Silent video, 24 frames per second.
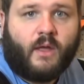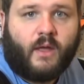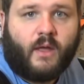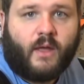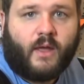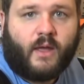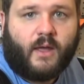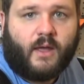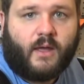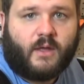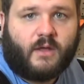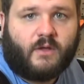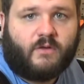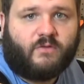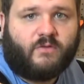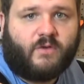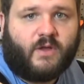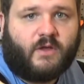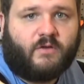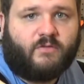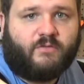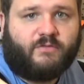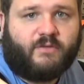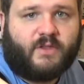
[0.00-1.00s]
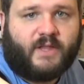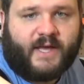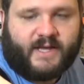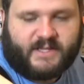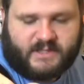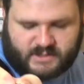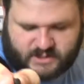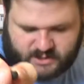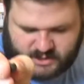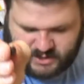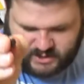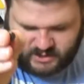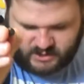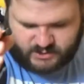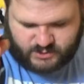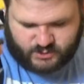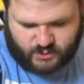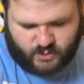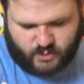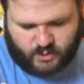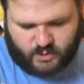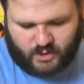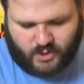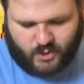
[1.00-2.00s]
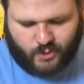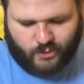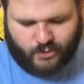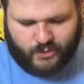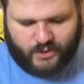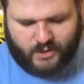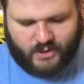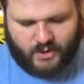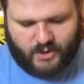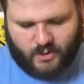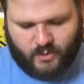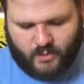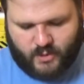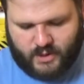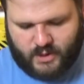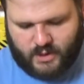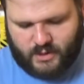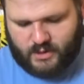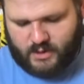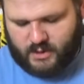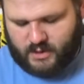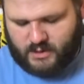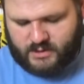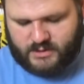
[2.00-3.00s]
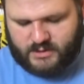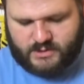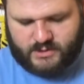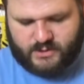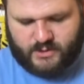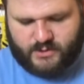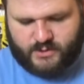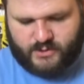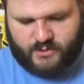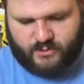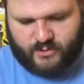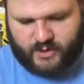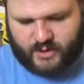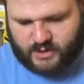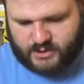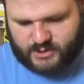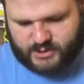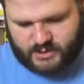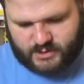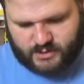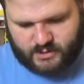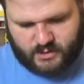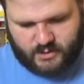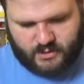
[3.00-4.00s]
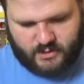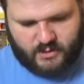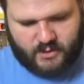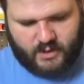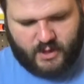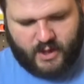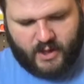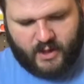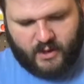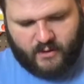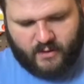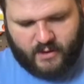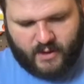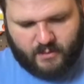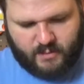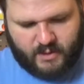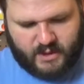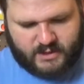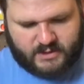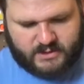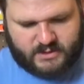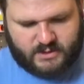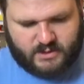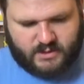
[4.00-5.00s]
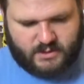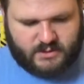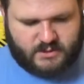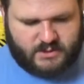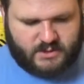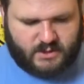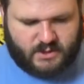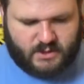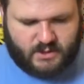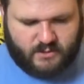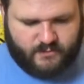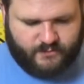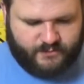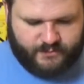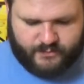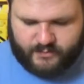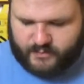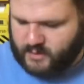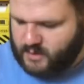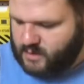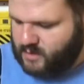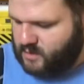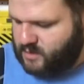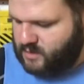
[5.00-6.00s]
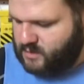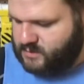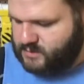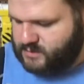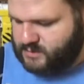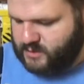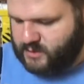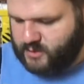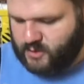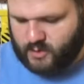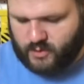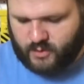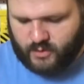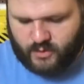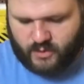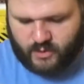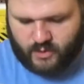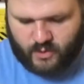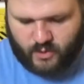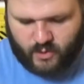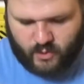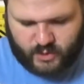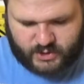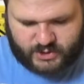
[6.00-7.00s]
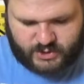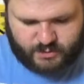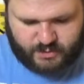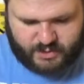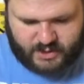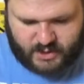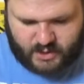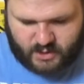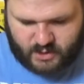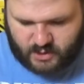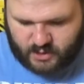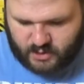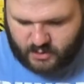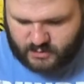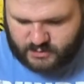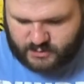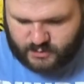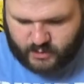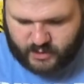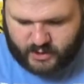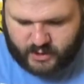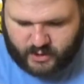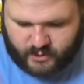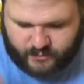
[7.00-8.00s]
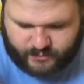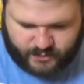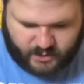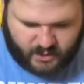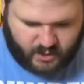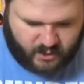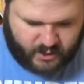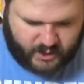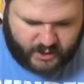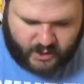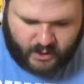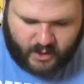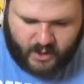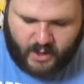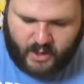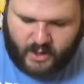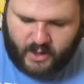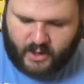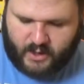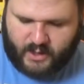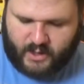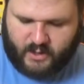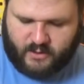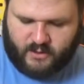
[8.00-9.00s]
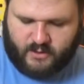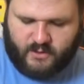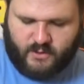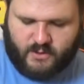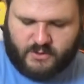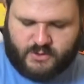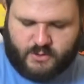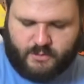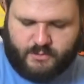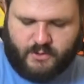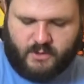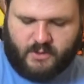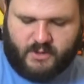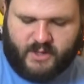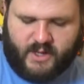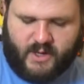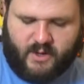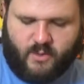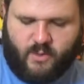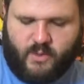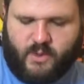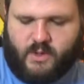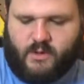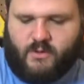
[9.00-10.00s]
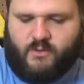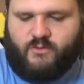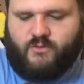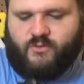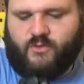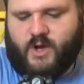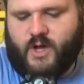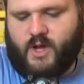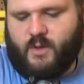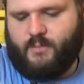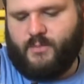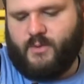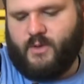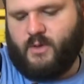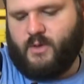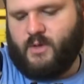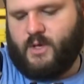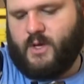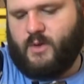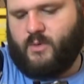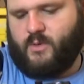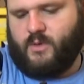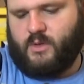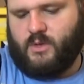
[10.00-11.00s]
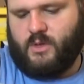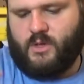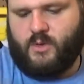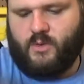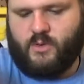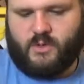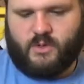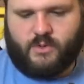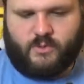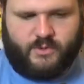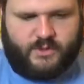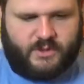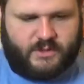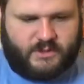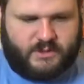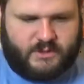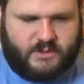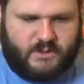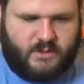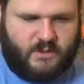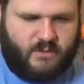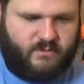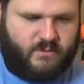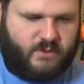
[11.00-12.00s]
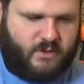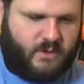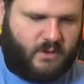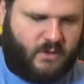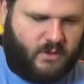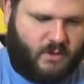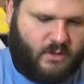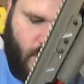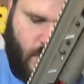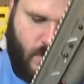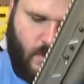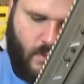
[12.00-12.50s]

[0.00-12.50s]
has a flat side, so it will only go in a certain direction, and that makes it easy to know which pin goes where. Alright, now that those are pulled out, we can drop our lower receiver.